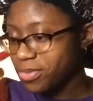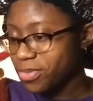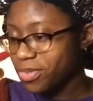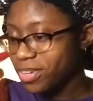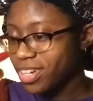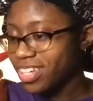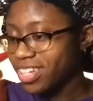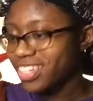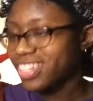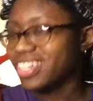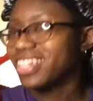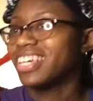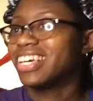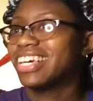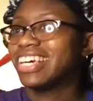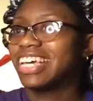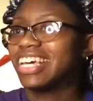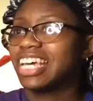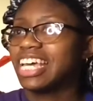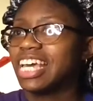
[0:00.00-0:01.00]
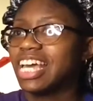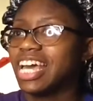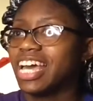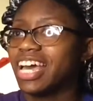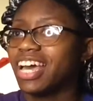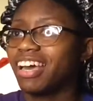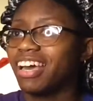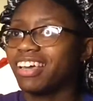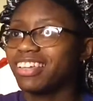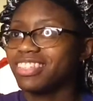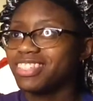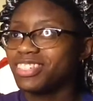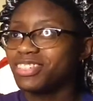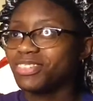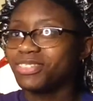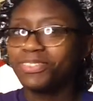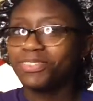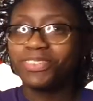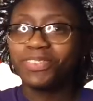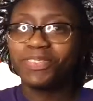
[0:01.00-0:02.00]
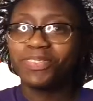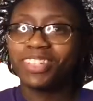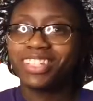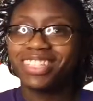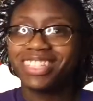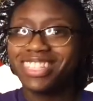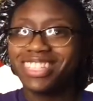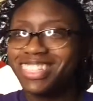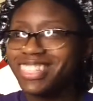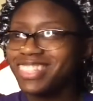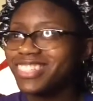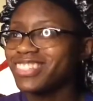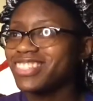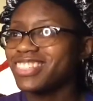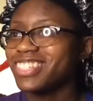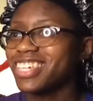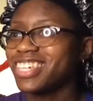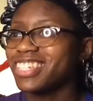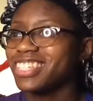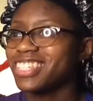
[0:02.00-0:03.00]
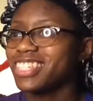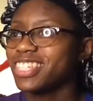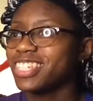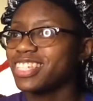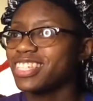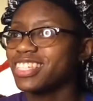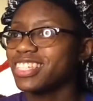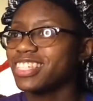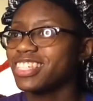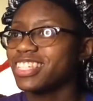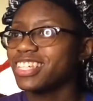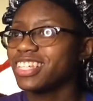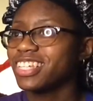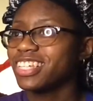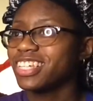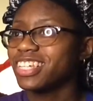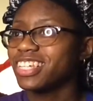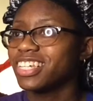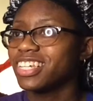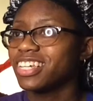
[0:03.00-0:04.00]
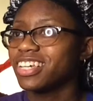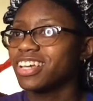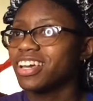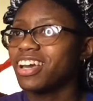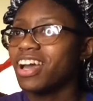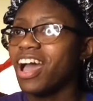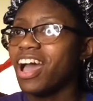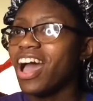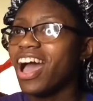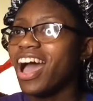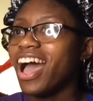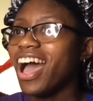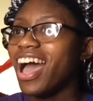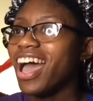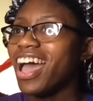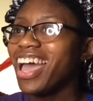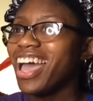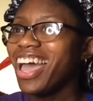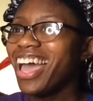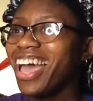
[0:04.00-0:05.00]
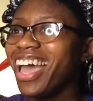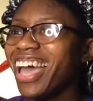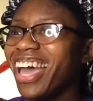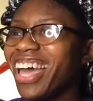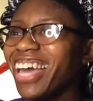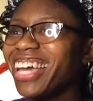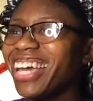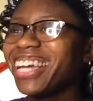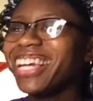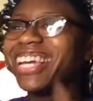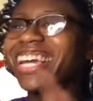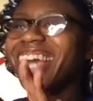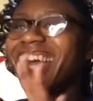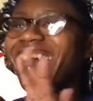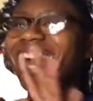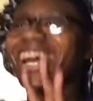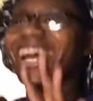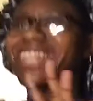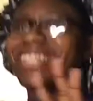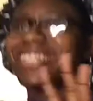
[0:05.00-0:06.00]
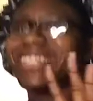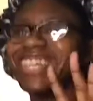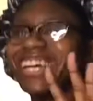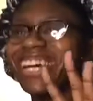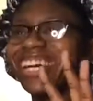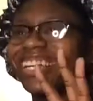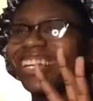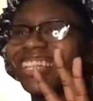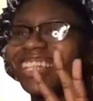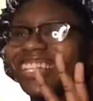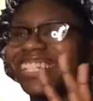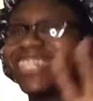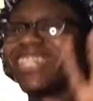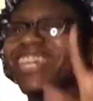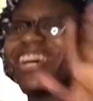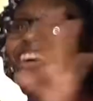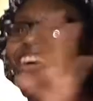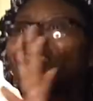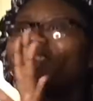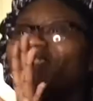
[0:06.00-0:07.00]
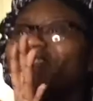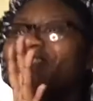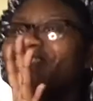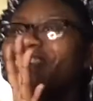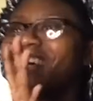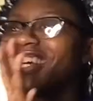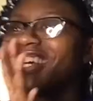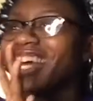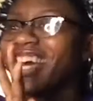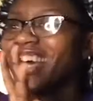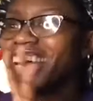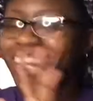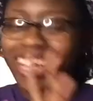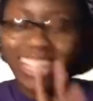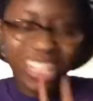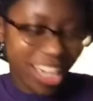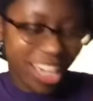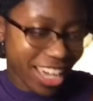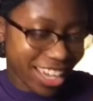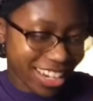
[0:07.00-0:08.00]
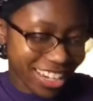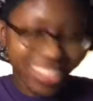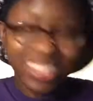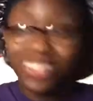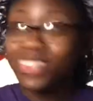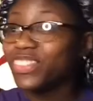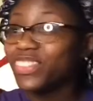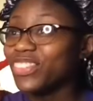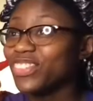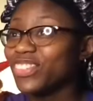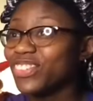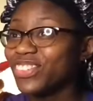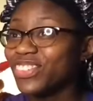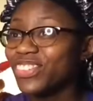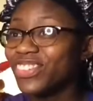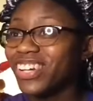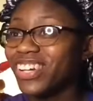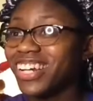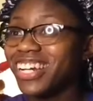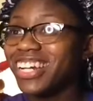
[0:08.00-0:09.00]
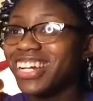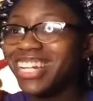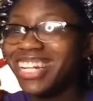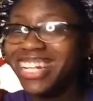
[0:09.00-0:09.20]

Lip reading: what I do, I'm gonna text this. Hey, I got it. Oh my god, I got it. Oh Lord.